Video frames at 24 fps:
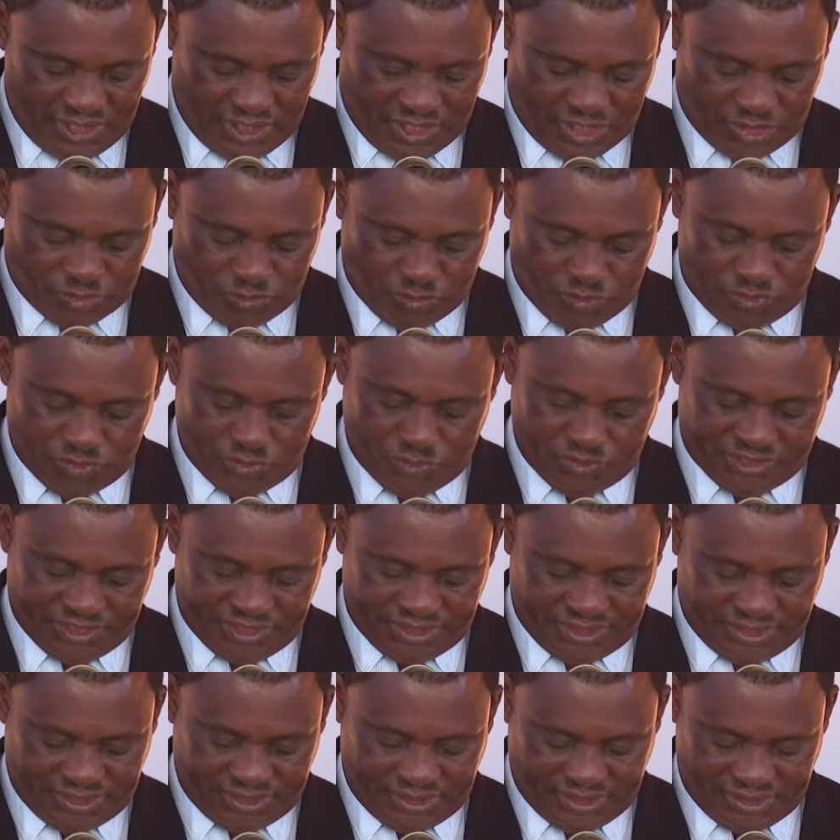As you will
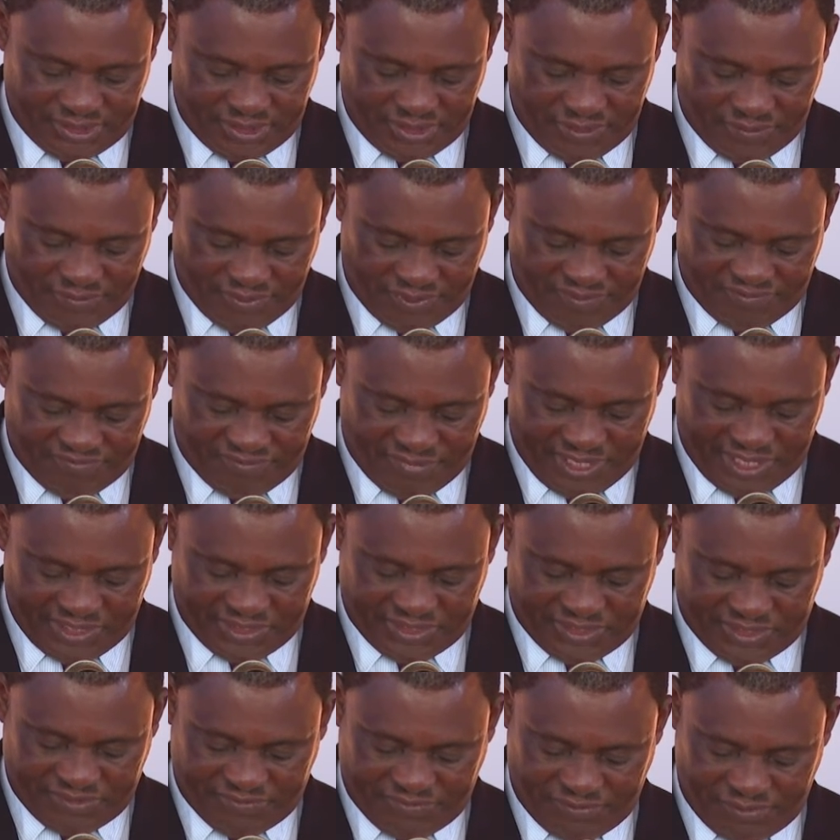notice, we have
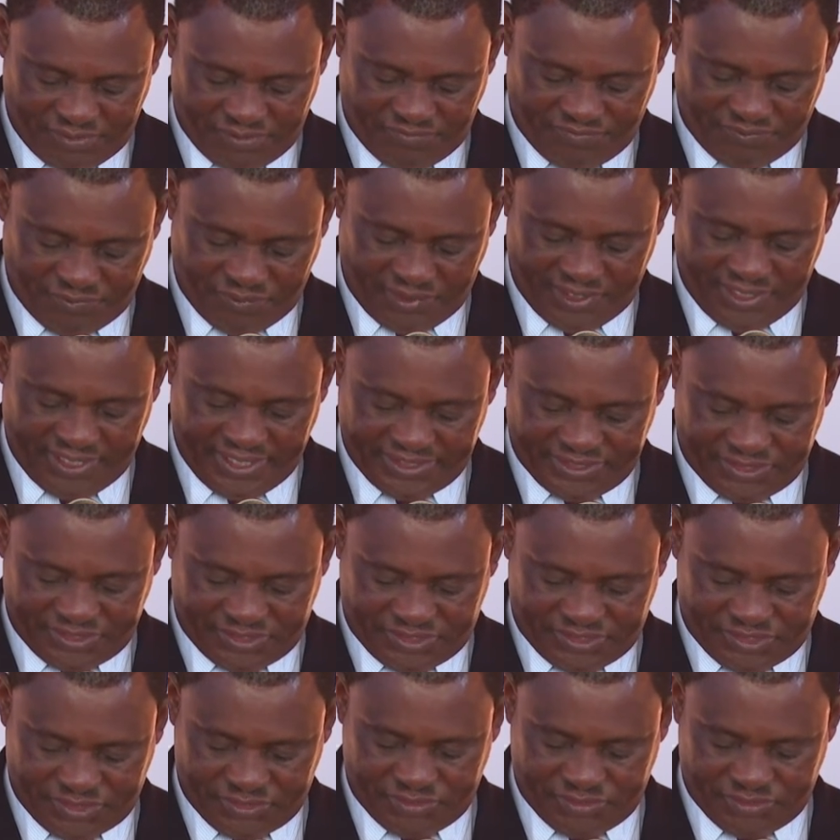much fewer guests